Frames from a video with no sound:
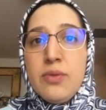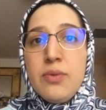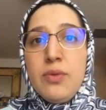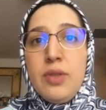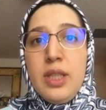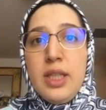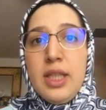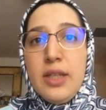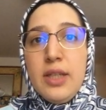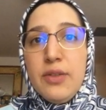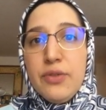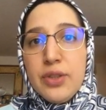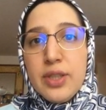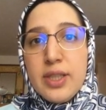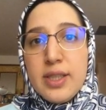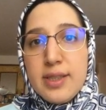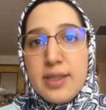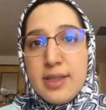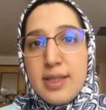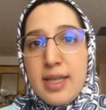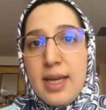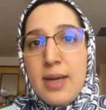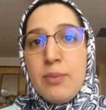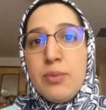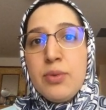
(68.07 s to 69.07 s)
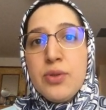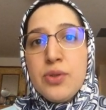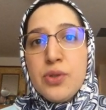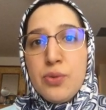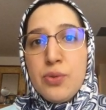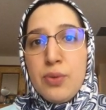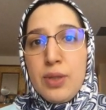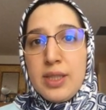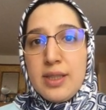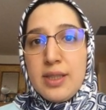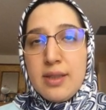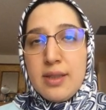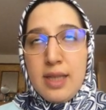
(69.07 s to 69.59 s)
We give these samples to an
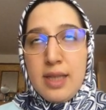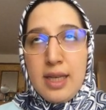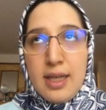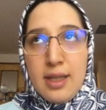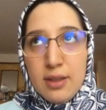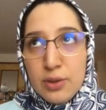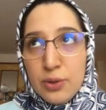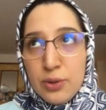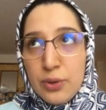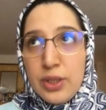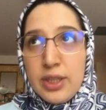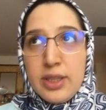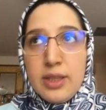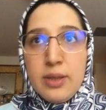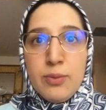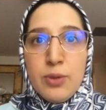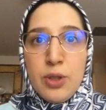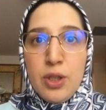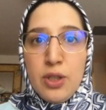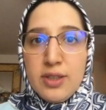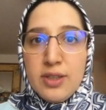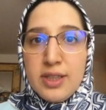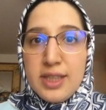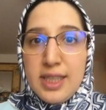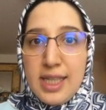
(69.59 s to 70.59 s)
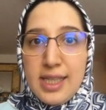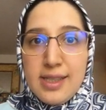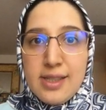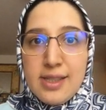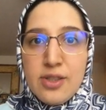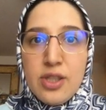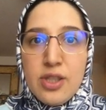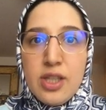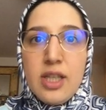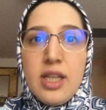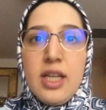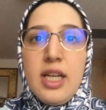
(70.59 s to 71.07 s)
algorithm called tester,